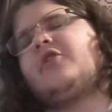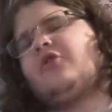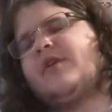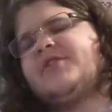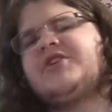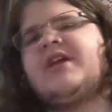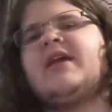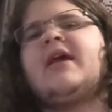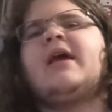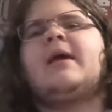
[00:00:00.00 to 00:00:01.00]

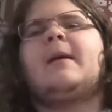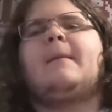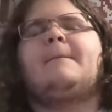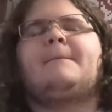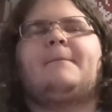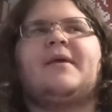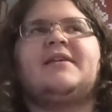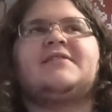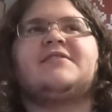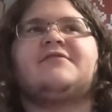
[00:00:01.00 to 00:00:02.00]
cringy
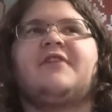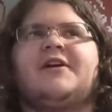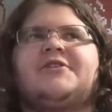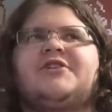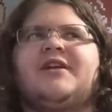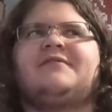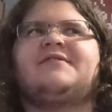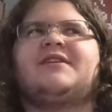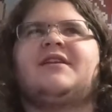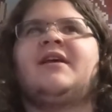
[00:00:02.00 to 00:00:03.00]
pieces of fucking shit I've
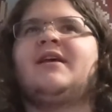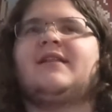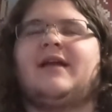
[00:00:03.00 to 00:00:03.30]
seen.